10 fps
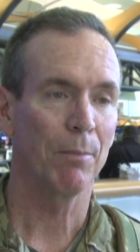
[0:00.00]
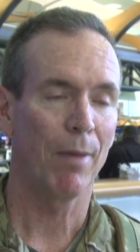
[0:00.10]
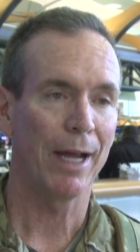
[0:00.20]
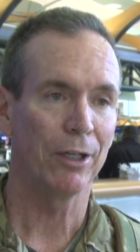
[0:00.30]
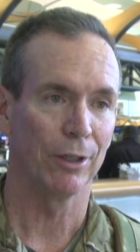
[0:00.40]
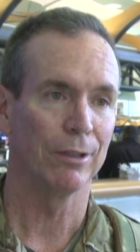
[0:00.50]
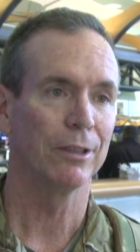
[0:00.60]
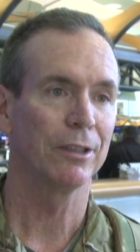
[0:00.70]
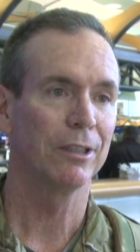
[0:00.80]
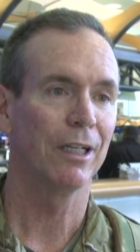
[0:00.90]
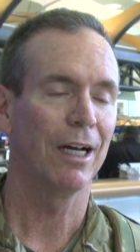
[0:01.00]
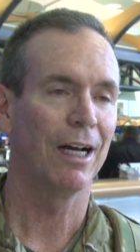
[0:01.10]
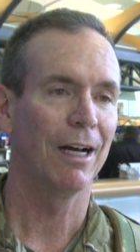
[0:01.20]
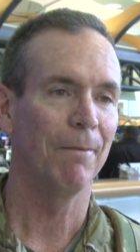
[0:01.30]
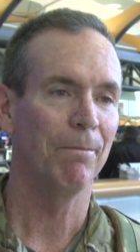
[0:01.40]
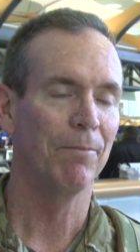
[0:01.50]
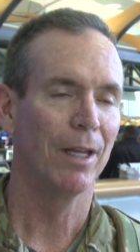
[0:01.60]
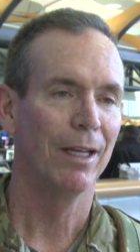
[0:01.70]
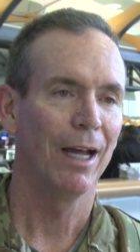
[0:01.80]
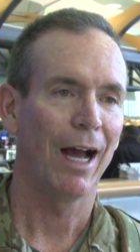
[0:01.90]
my girls, um,
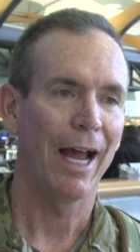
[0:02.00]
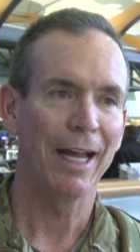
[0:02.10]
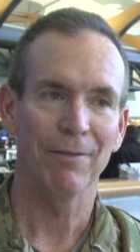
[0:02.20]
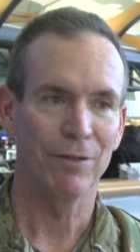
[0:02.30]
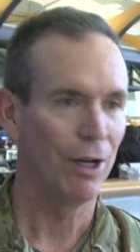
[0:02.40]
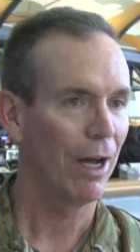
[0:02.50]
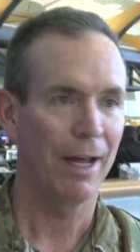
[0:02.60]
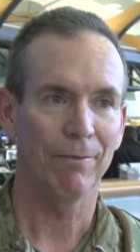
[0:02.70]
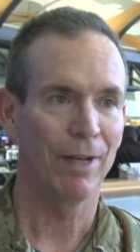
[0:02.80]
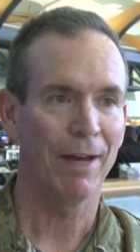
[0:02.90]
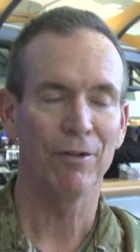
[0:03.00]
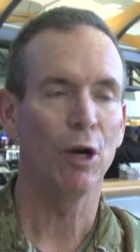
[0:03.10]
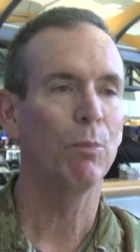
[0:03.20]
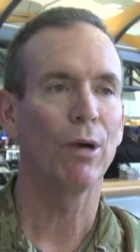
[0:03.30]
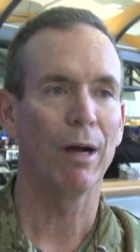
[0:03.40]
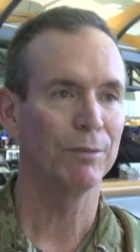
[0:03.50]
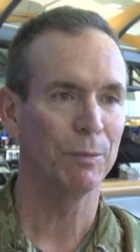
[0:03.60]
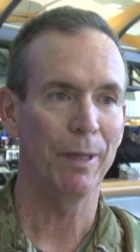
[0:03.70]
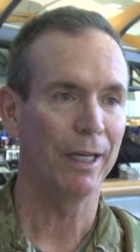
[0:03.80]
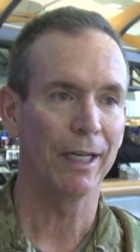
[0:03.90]
I have no, I have no
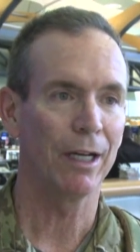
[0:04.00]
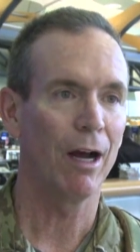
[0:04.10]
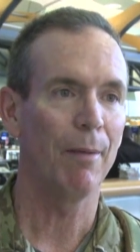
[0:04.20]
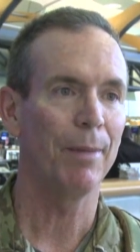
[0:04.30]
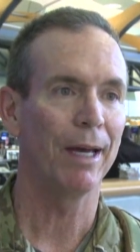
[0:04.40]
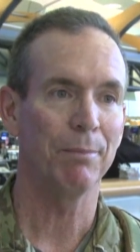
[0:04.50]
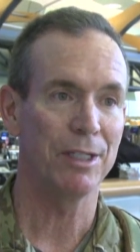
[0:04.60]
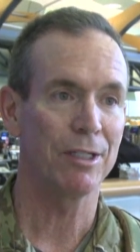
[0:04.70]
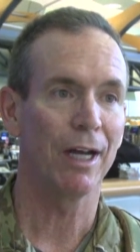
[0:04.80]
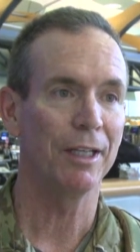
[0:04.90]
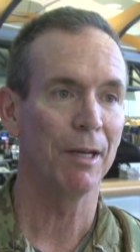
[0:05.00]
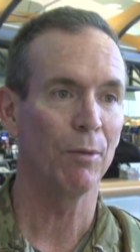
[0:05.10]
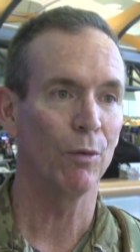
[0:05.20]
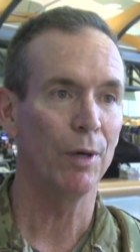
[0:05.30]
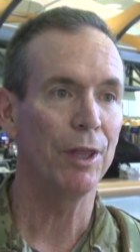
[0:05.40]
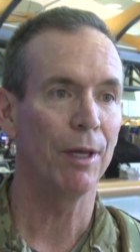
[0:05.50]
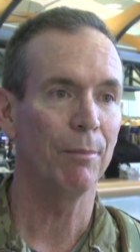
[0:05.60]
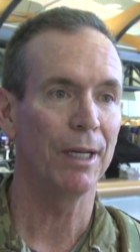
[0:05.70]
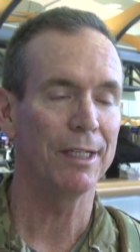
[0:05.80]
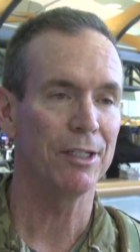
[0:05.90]
problems being in combat beside them or with
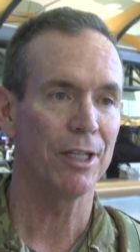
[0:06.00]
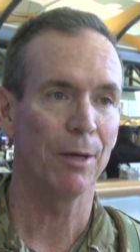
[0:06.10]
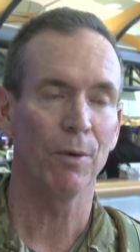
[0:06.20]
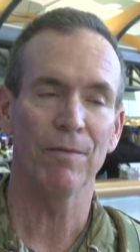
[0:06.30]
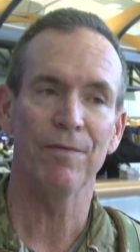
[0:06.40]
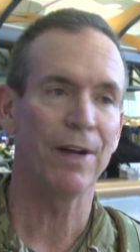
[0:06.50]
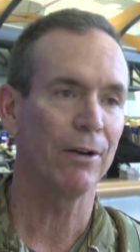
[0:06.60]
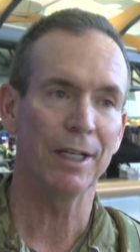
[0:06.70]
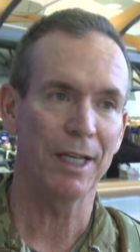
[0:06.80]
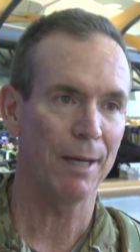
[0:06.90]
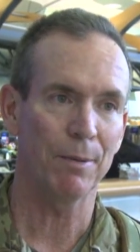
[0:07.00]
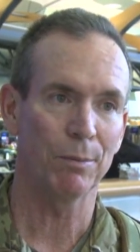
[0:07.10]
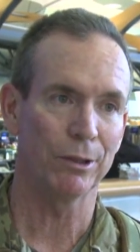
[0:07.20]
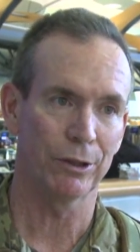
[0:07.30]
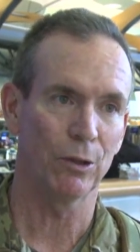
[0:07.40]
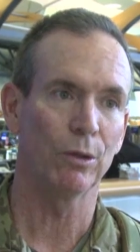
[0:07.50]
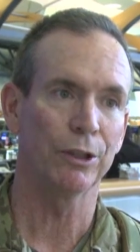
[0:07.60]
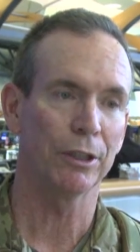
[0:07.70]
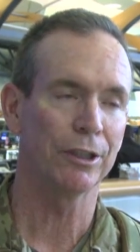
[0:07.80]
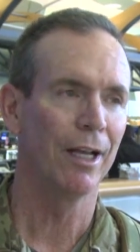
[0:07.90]
them because they were very capable
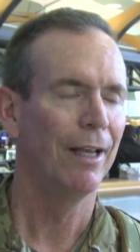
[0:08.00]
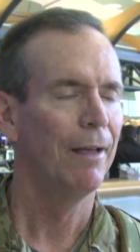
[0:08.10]
soldiers.